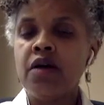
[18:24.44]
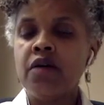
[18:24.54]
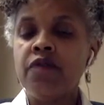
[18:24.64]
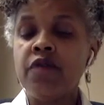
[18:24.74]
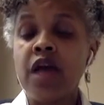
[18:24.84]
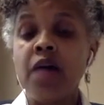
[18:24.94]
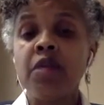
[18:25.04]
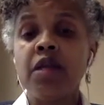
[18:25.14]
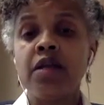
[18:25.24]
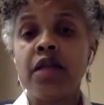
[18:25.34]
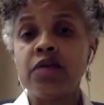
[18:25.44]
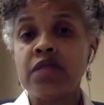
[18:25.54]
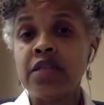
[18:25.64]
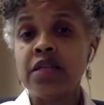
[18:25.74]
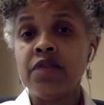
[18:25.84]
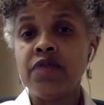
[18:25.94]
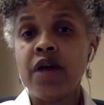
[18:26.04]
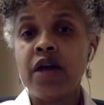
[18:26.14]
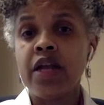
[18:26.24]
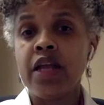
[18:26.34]
phenomena that was
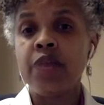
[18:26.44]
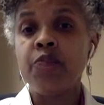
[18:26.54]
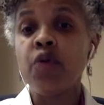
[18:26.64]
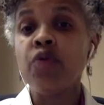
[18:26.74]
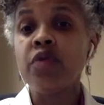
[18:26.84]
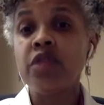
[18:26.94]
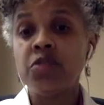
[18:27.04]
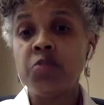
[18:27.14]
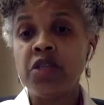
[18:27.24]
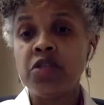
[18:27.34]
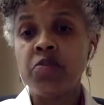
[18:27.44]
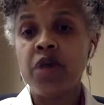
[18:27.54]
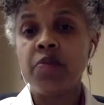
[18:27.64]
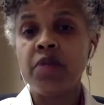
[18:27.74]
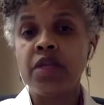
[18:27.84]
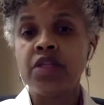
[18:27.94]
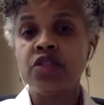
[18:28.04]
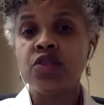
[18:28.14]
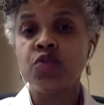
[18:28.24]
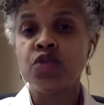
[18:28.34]
identified in both of these patient
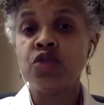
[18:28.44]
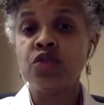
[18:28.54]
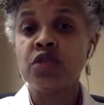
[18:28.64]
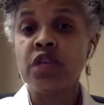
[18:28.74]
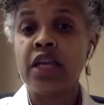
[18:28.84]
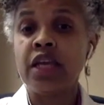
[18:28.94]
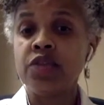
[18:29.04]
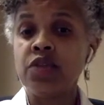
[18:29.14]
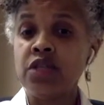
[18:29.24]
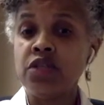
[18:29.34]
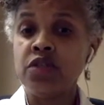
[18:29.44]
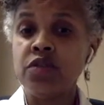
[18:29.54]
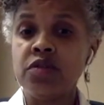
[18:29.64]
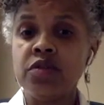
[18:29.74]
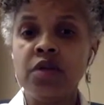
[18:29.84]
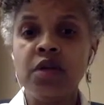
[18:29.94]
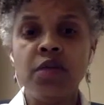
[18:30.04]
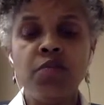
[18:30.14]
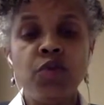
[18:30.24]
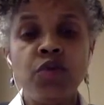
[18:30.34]
populations was neuropsychiatric issues,
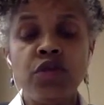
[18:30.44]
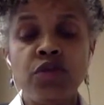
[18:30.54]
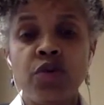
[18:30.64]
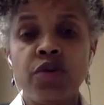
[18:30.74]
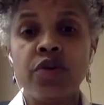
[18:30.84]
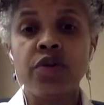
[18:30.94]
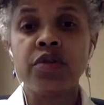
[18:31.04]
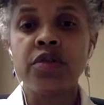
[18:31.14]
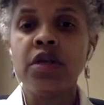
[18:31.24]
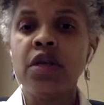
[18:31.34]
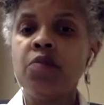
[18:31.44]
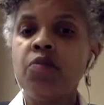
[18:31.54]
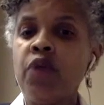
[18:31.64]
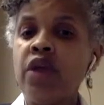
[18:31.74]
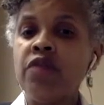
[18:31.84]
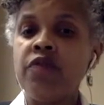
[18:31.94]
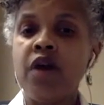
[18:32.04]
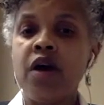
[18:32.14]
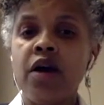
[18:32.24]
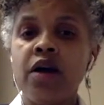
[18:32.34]
mood disorders, brain
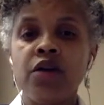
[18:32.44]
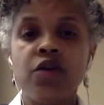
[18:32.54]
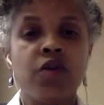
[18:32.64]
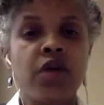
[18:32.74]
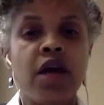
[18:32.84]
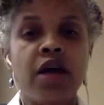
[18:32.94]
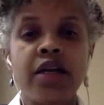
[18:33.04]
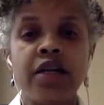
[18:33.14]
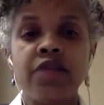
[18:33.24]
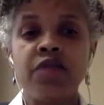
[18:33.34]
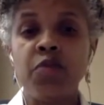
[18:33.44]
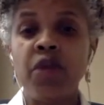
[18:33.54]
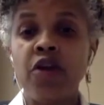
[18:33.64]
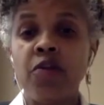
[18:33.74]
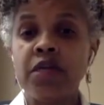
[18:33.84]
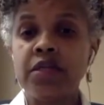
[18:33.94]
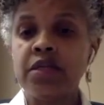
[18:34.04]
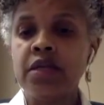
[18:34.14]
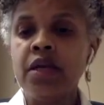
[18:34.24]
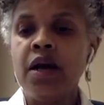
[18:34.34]
fog, neurocognitive impairment.
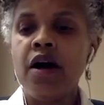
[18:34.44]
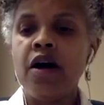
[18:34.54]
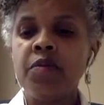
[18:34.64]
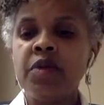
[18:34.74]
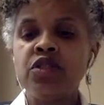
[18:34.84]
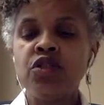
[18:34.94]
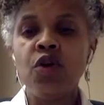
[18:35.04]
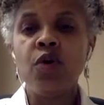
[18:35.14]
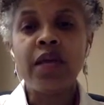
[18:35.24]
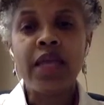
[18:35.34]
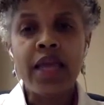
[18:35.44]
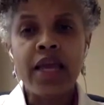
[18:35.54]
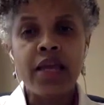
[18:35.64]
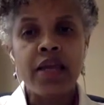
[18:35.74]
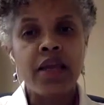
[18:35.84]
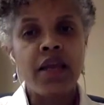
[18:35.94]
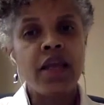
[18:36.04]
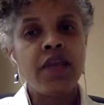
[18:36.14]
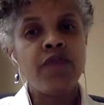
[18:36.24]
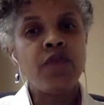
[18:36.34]
And so again,
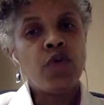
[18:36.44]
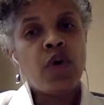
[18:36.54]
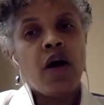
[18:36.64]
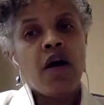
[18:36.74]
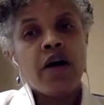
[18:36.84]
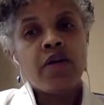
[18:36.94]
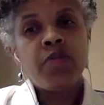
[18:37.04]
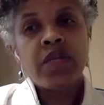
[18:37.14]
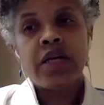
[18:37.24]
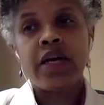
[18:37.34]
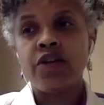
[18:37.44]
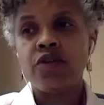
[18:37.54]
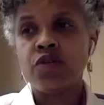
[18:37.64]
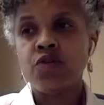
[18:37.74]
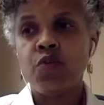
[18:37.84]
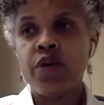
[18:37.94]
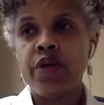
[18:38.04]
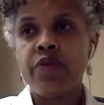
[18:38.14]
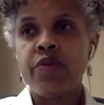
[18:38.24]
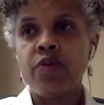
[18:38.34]
if you are been diagnosed with